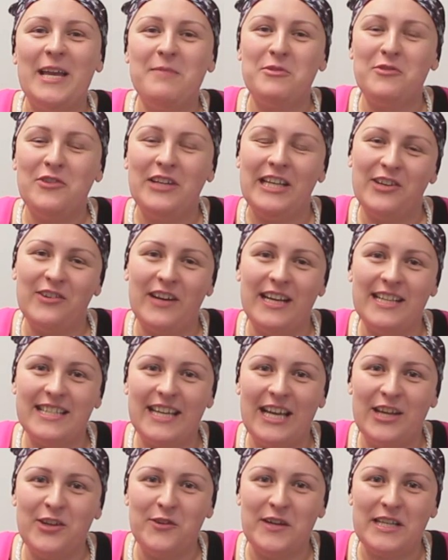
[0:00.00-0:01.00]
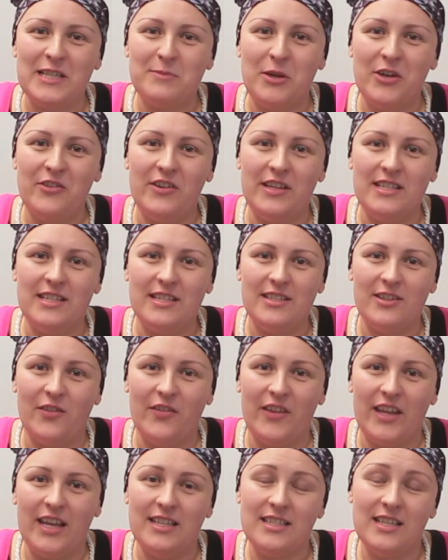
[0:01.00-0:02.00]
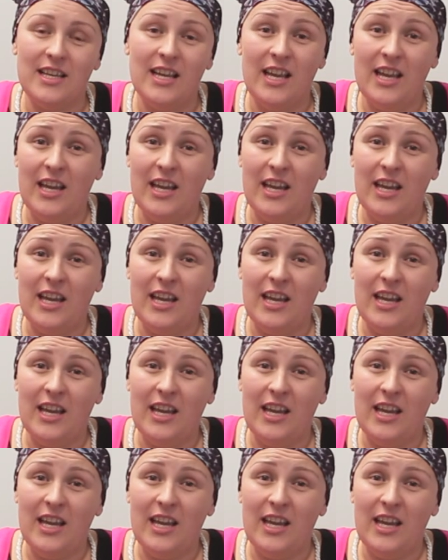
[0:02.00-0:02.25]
It'd be really great to get your experiences on this.